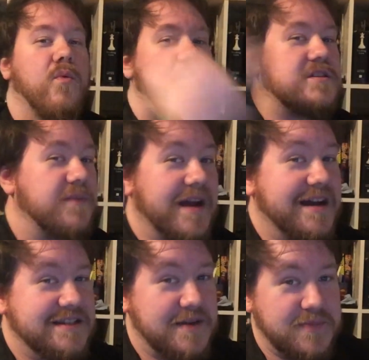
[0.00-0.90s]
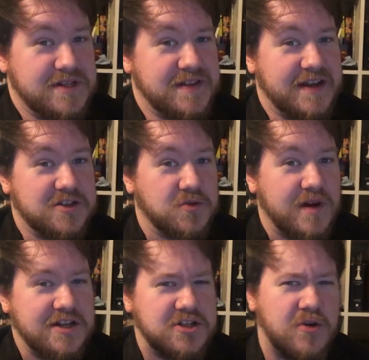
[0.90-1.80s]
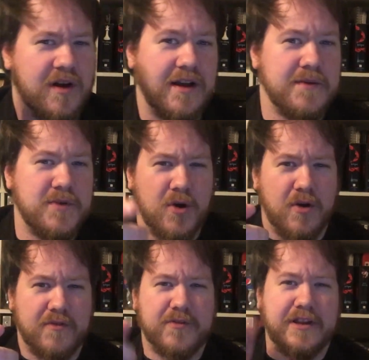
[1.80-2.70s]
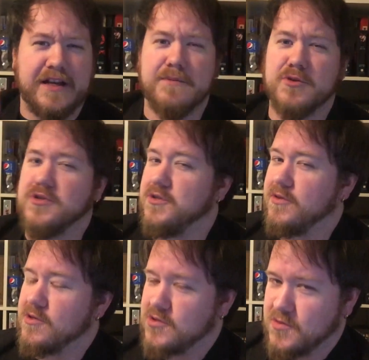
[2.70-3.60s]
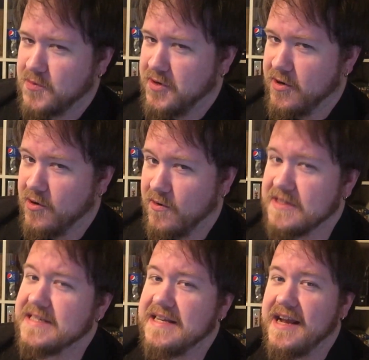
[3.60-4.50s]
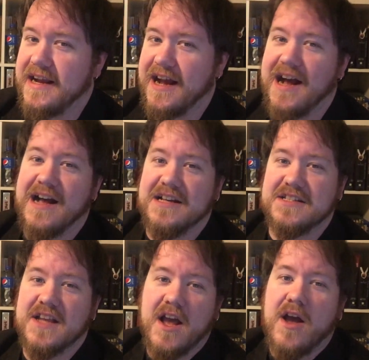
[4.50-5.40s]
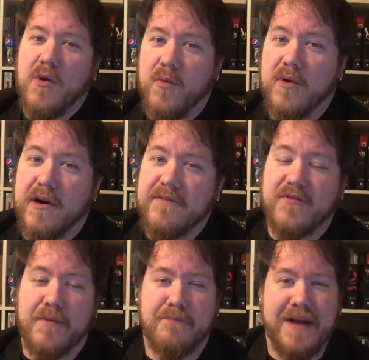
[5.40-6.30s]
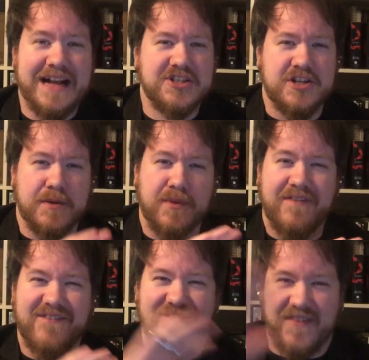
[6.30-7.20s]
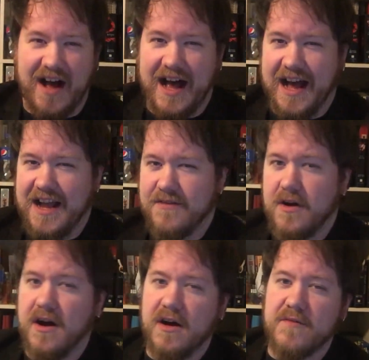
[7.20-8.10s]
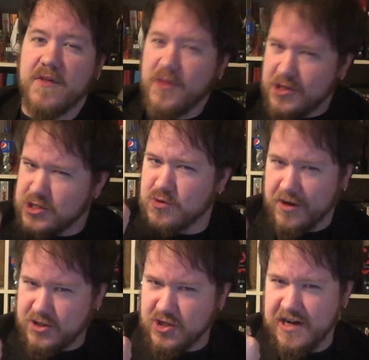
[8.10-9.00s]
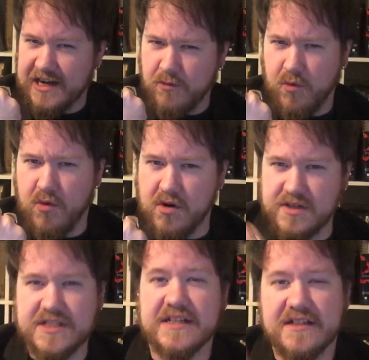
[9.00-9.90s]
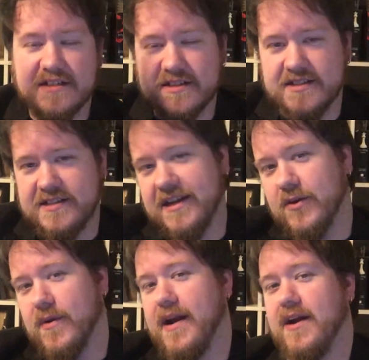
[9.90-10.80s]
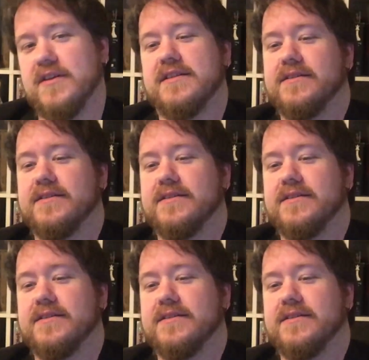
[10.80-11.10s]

What's up, guys? I'm Ben2000YGO. I am your friendly neighborhood Yu-Gi-Oh! Superhero, and today, guys, we're up for match number 5 of the Structure Deck Wars. Stick around.